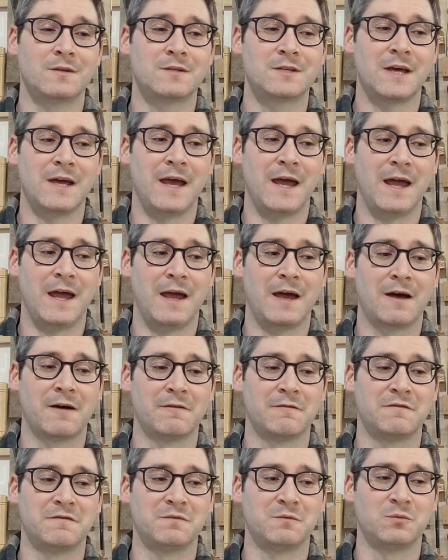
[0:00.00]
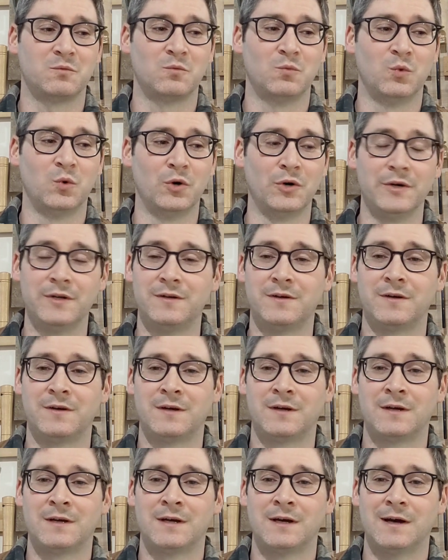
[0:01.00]
to have wood
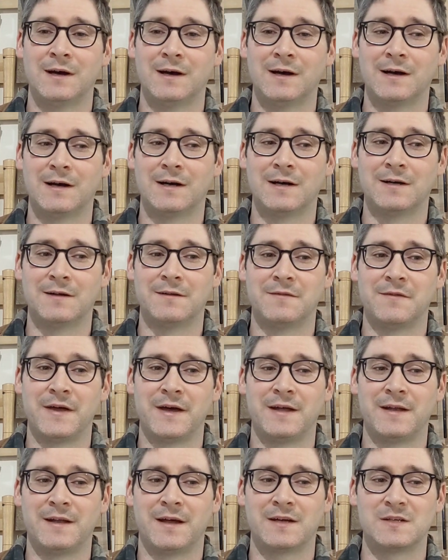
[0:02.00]
that